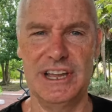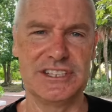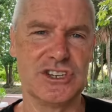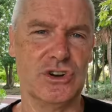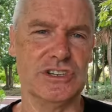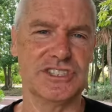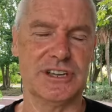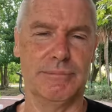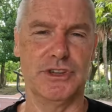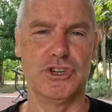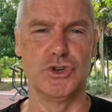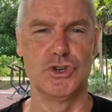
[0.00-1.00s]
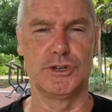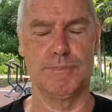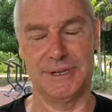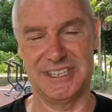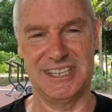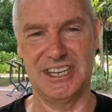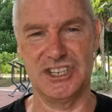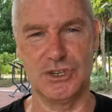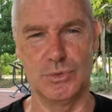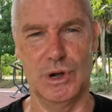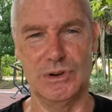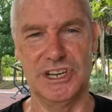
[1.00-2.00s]
has got some huge
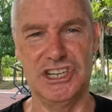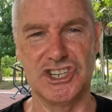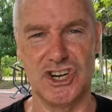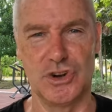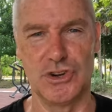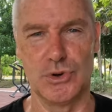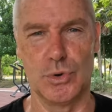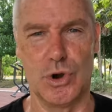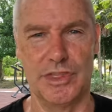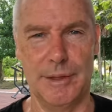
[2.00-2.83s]
potential, well, he showed it all